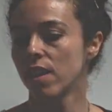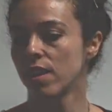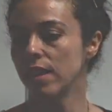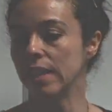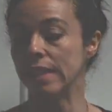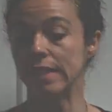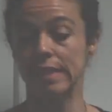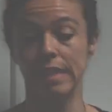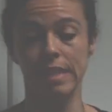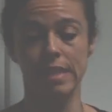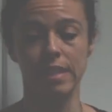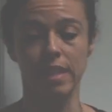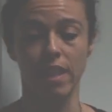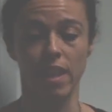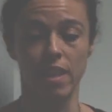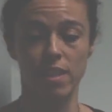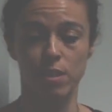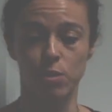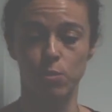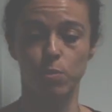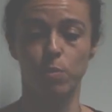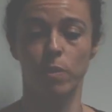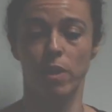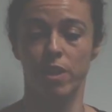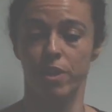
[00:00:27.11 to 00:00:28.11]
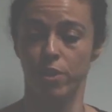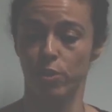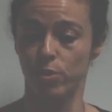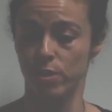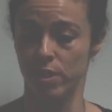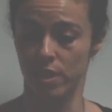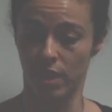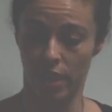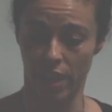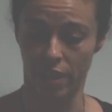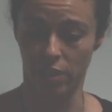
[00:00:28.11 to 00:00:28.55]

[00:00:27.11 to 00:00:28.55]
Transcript: in this case we're using